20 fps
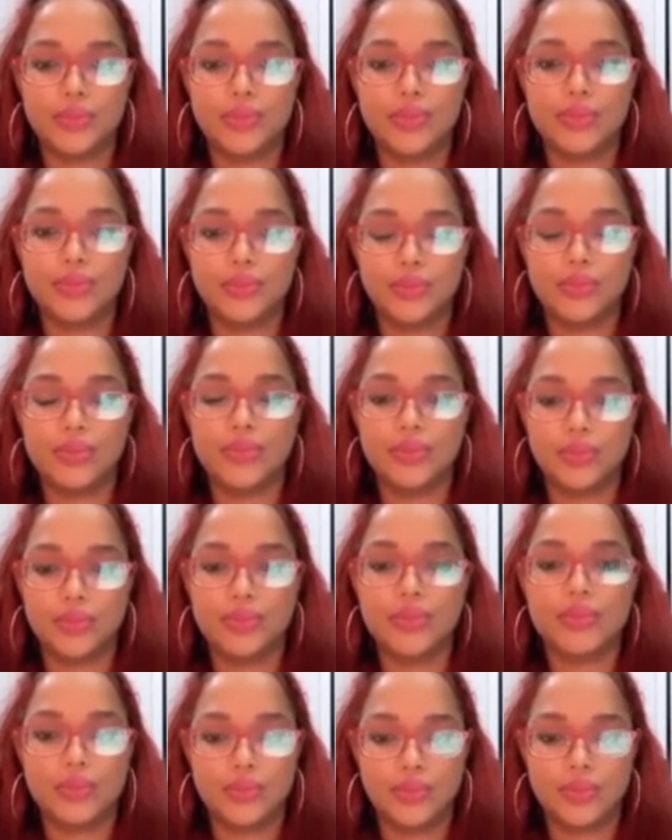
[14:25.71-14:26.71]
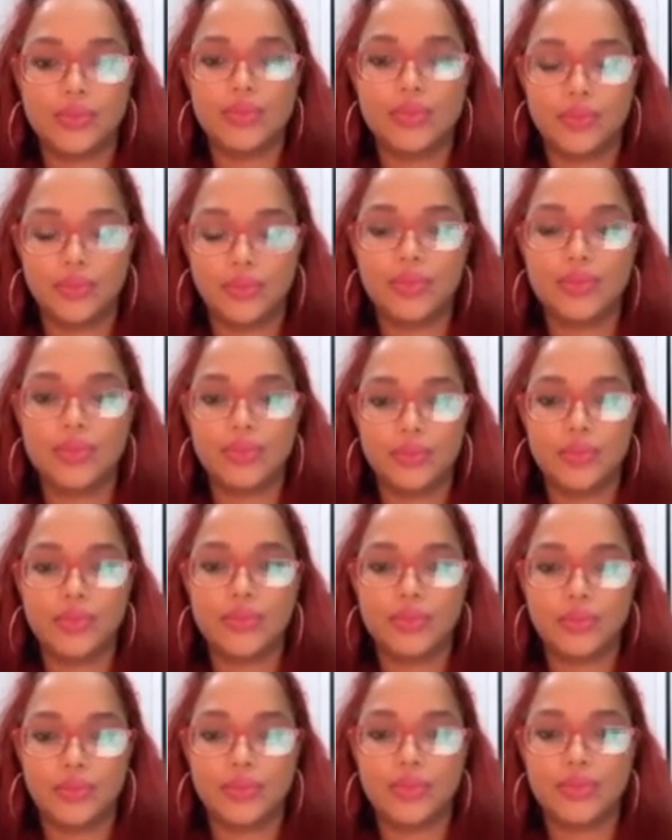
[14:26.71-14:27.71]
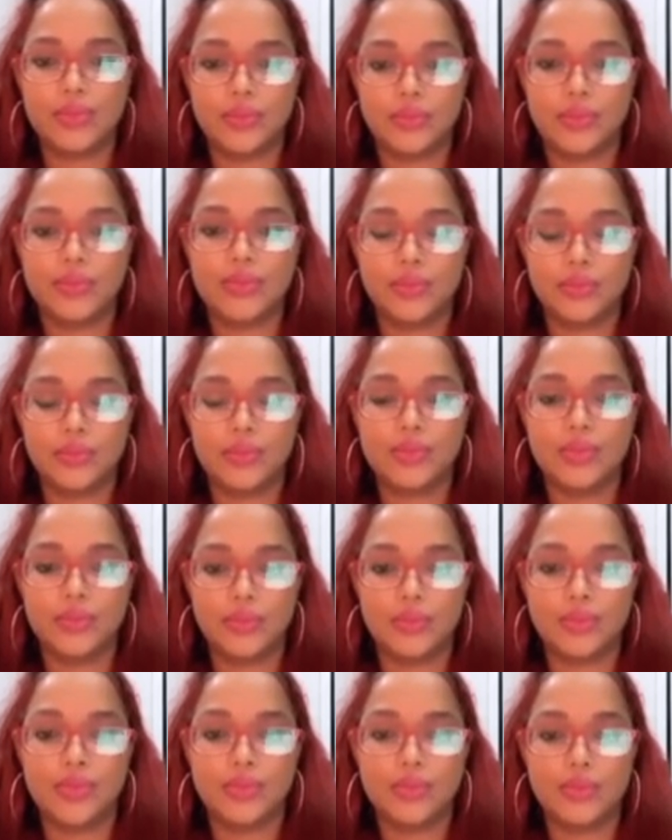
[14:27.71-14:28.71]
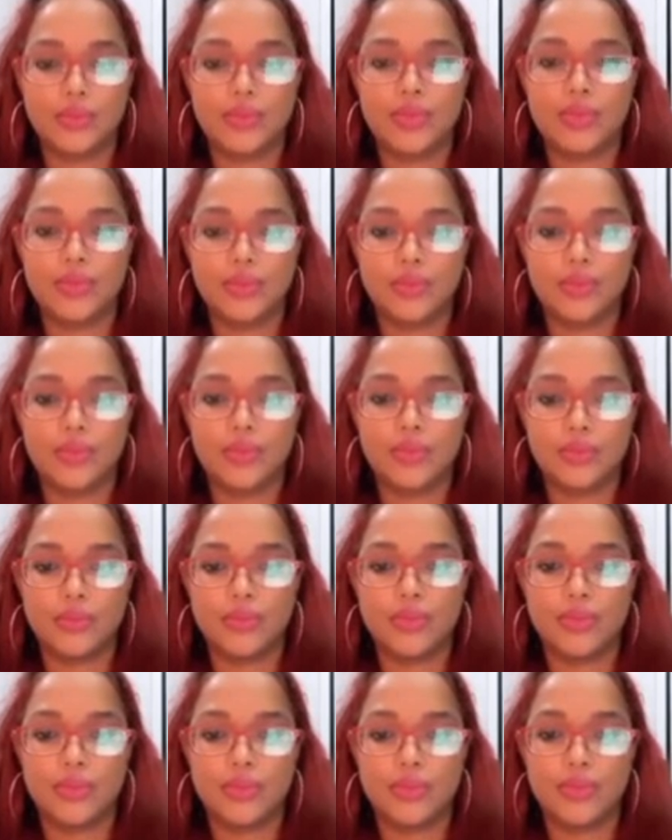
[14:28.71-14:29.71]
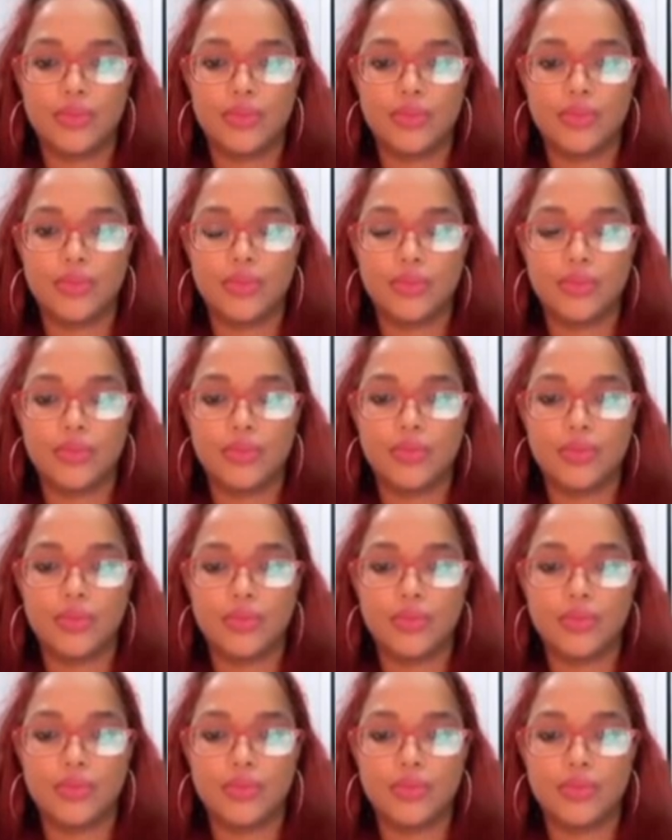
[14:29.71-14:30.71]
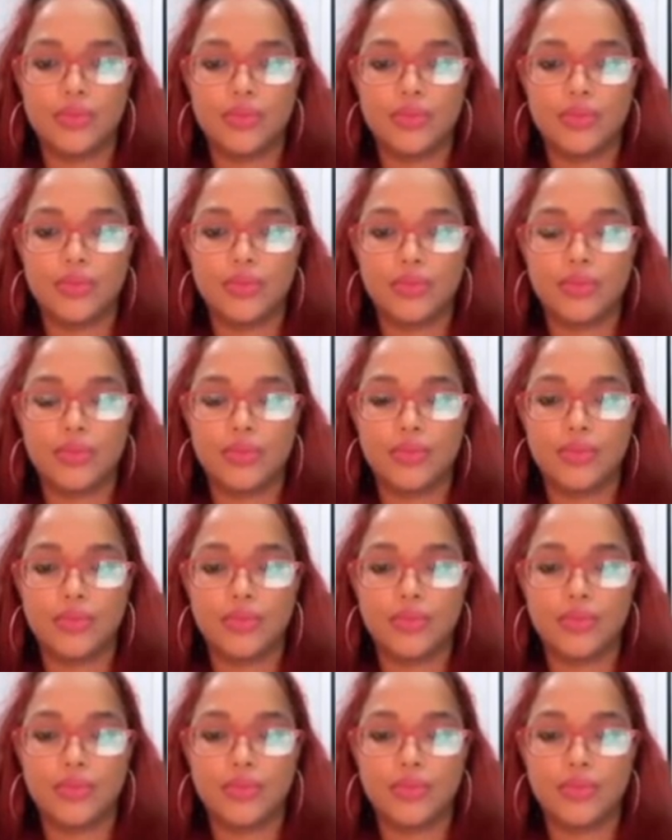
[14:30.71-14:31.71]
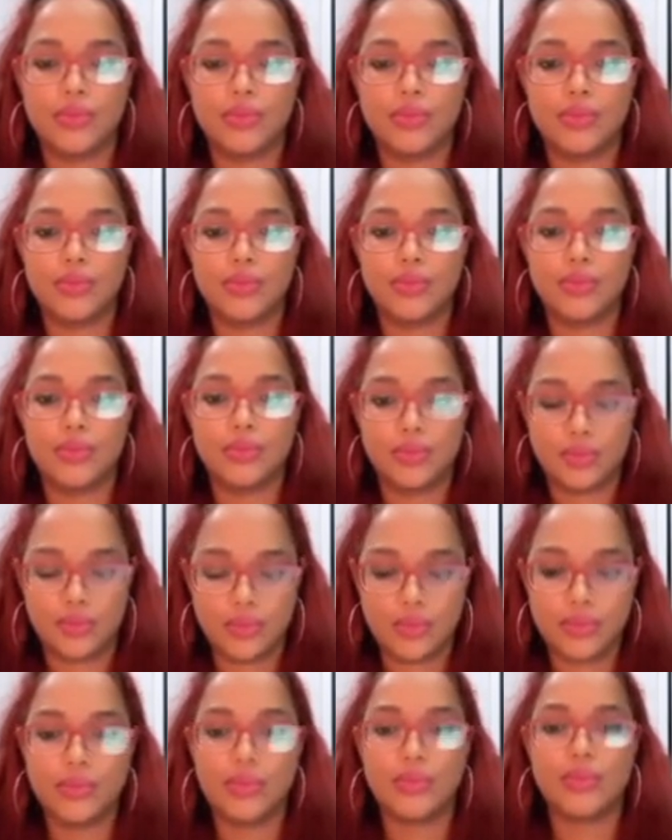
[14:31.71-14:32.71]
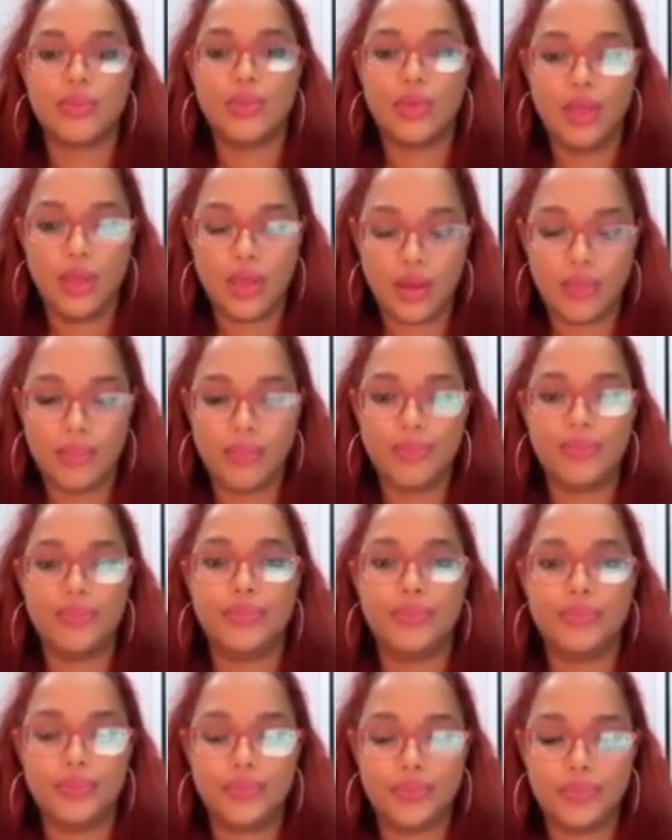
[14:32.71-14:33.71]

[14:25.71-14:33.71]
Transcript: The person shown says nothing.